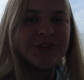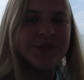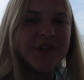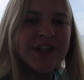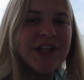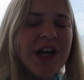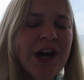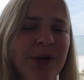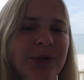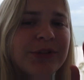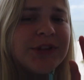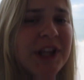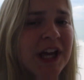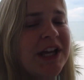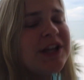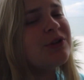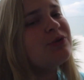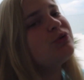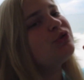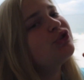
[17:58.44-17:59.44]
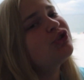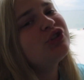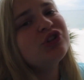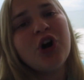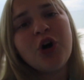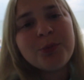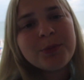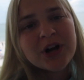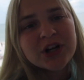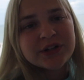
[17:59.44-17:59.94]
video. Thank you
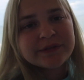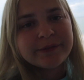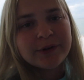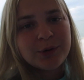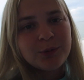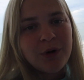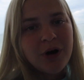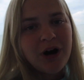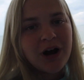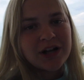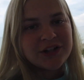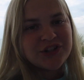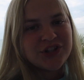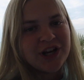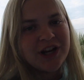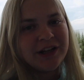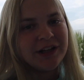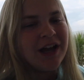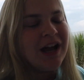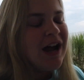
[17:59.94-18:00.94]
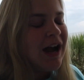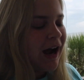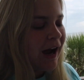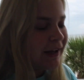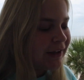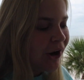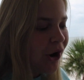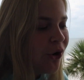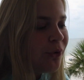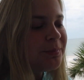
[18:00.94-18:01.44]
so much for watching.
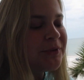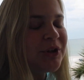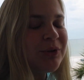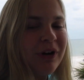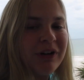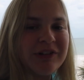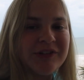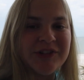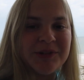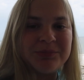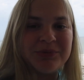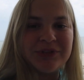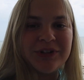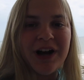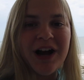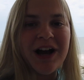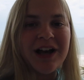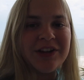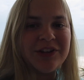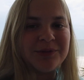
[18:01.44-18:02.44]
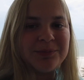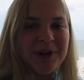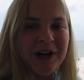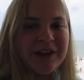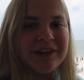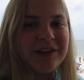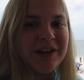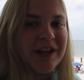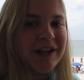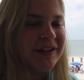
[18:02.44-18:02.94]
I hope you are surprised
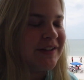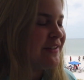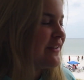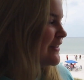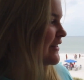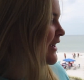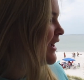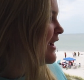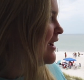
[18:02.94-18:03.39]
by this